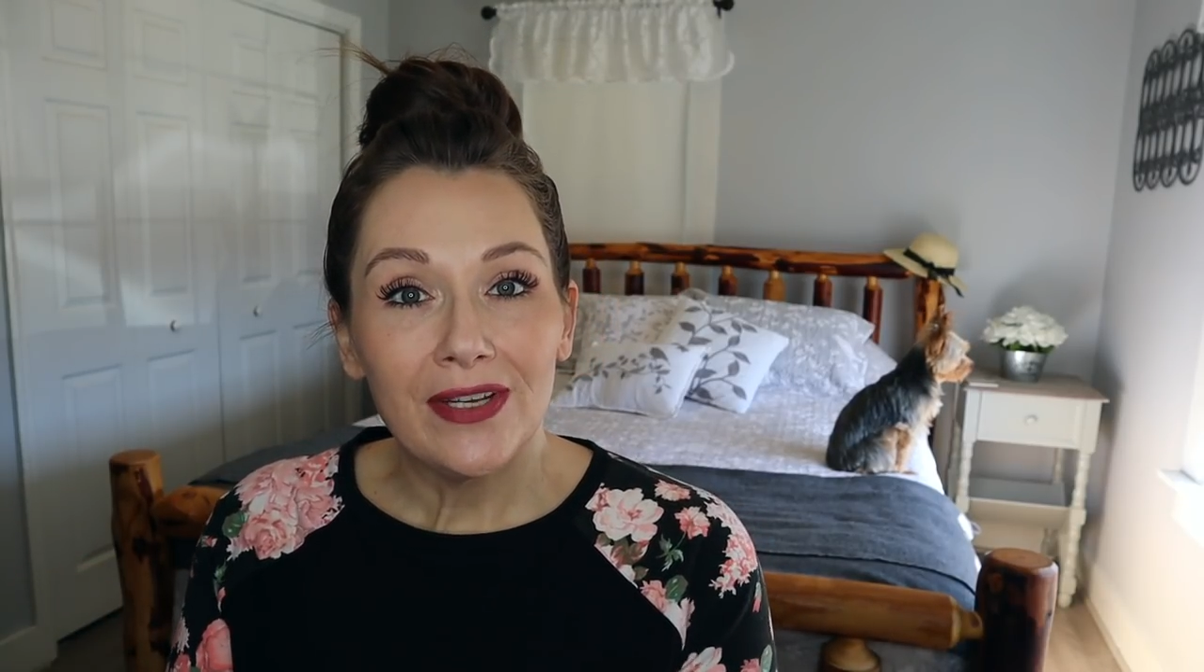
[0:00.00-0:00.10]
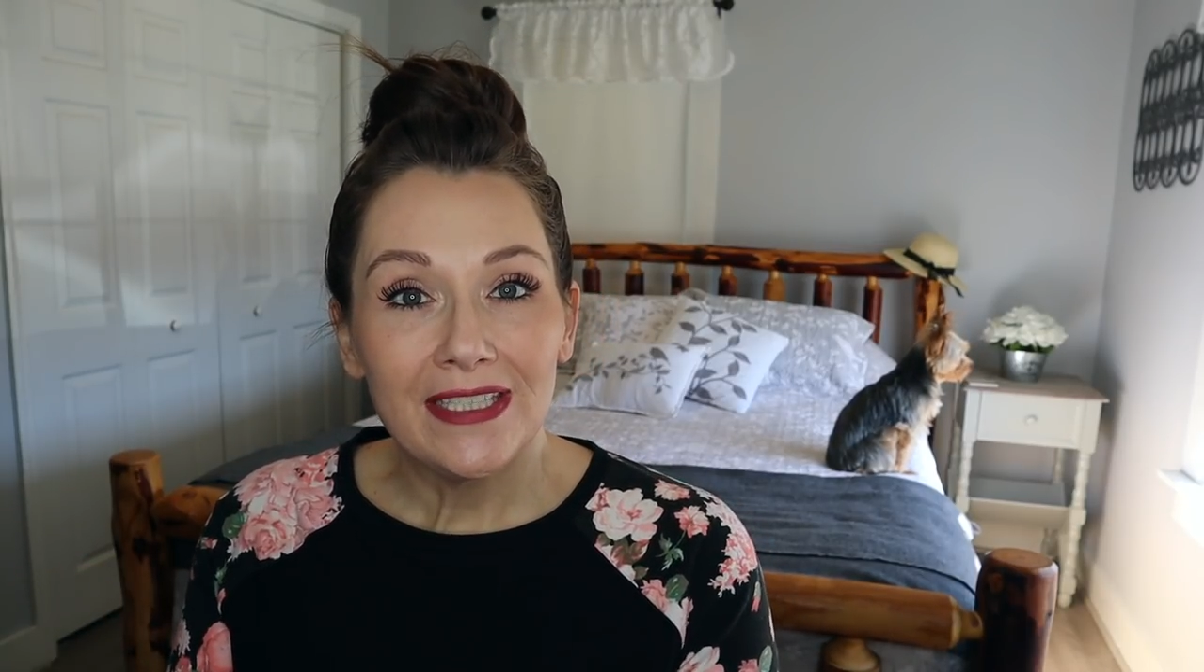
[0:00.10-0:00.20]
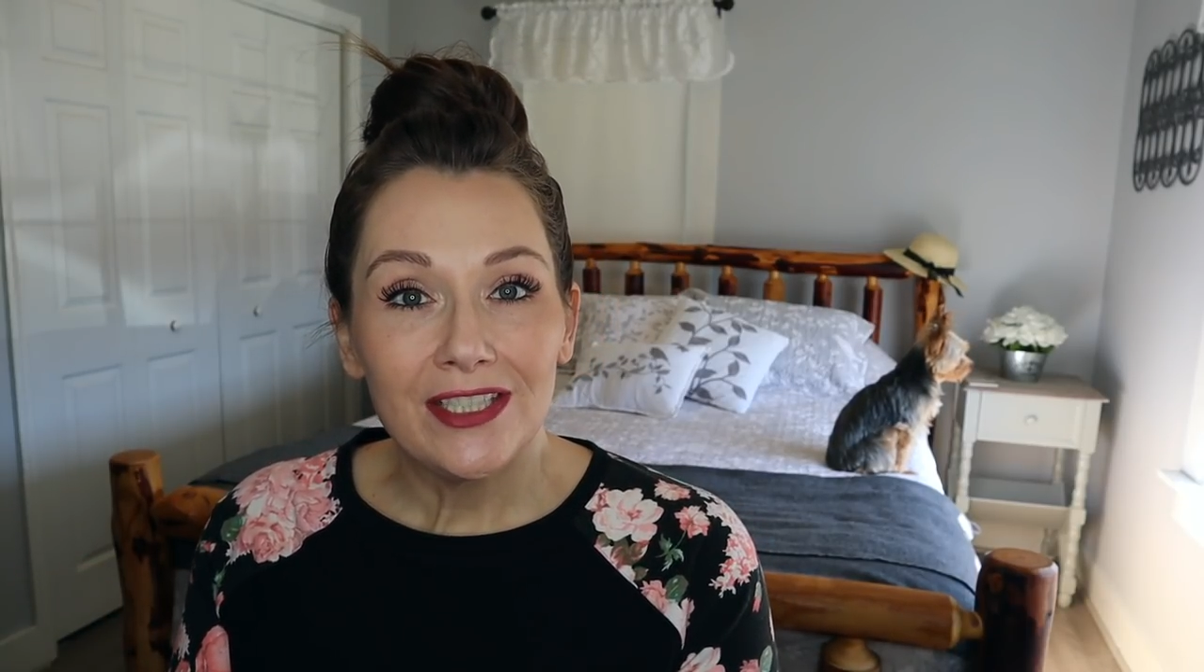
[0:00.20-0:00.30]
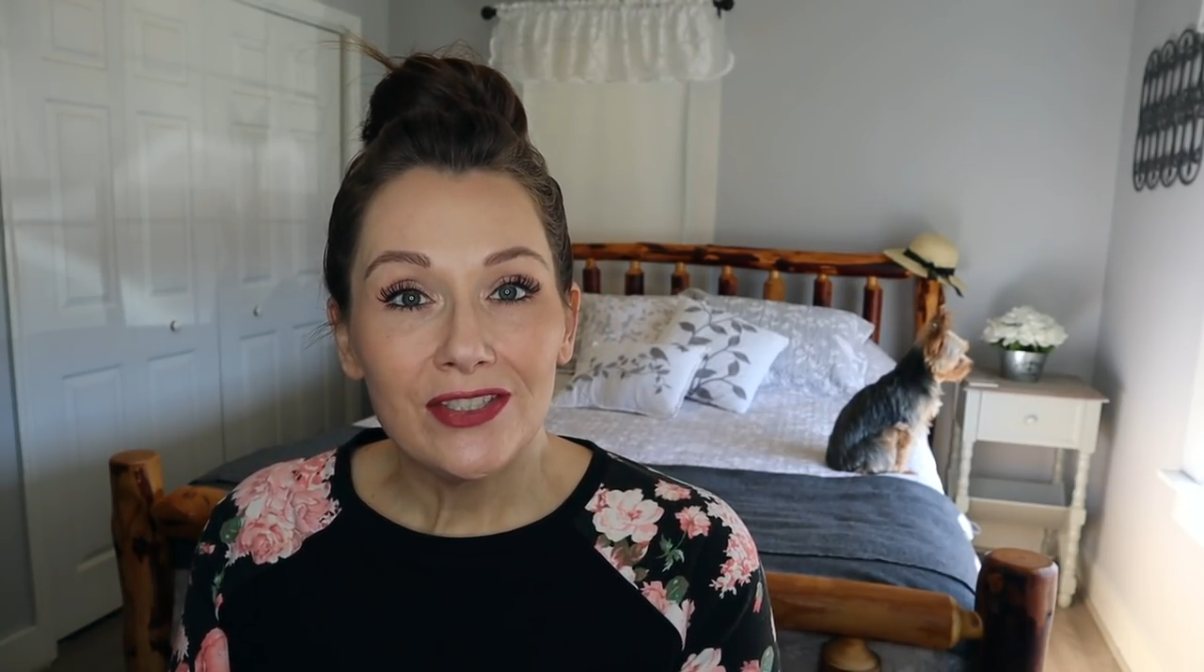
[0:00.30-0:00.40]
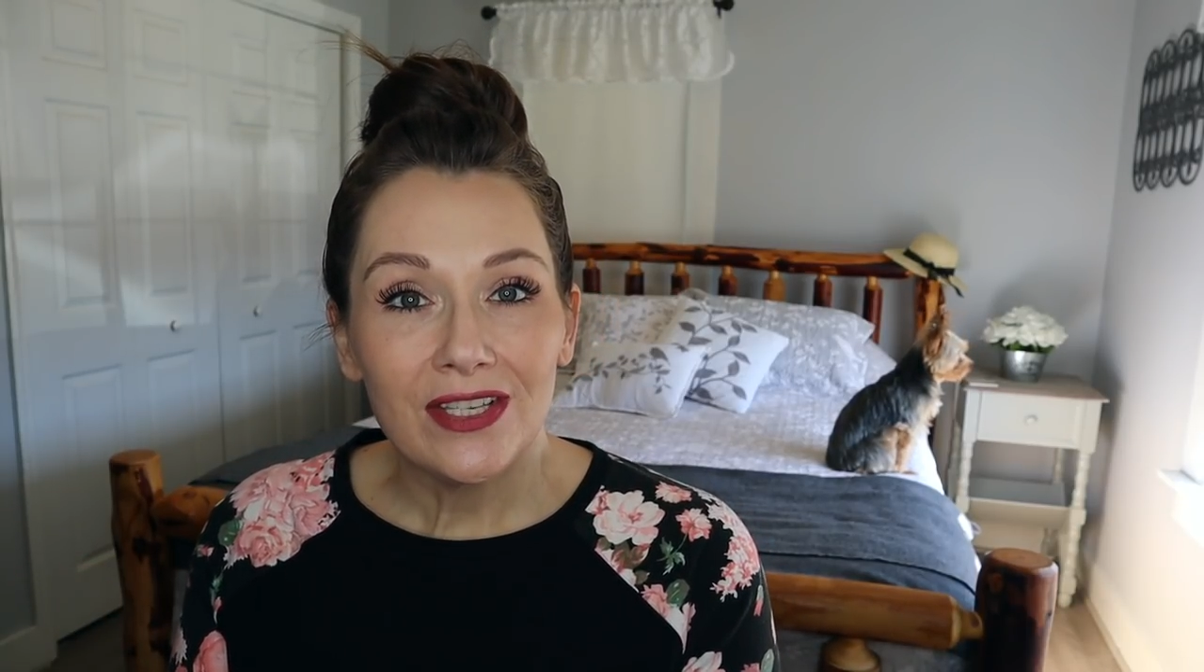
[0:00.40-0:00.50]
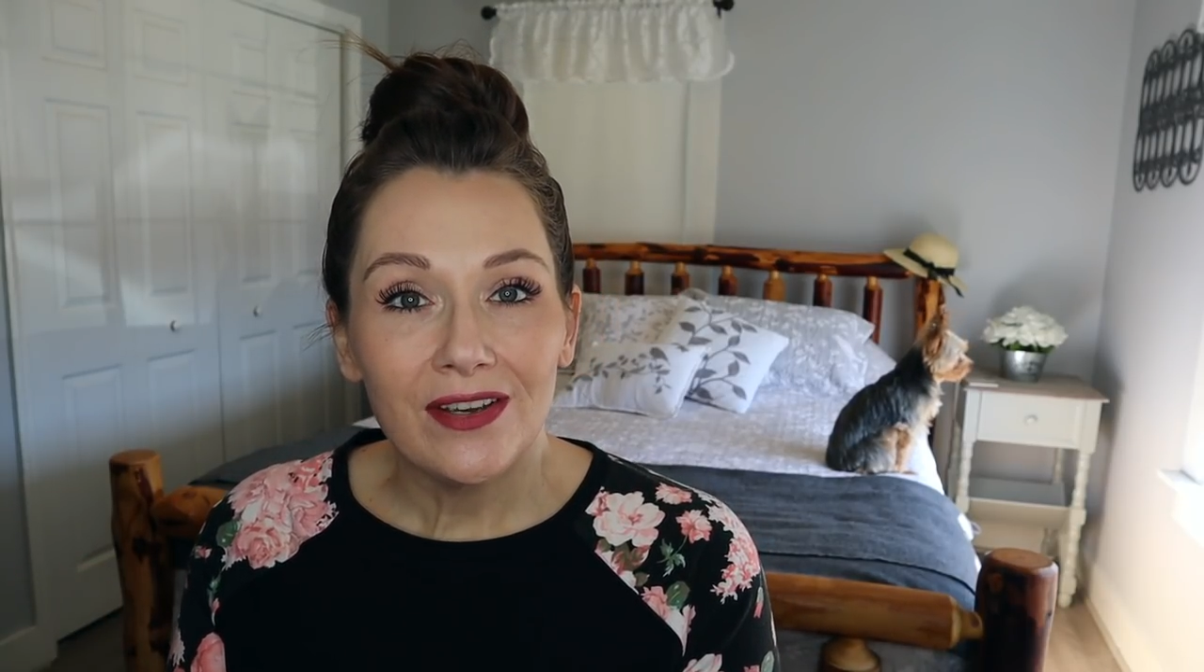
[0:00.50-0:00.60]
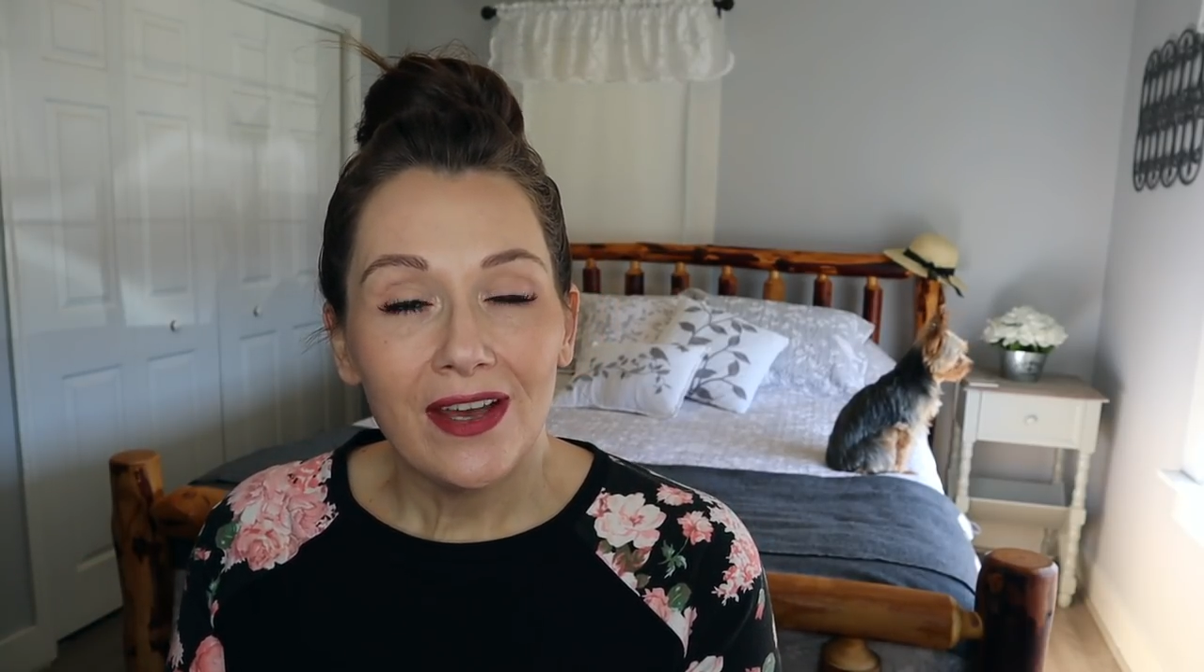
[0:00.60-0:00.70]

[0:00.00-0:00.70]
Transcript: go ahead and do so.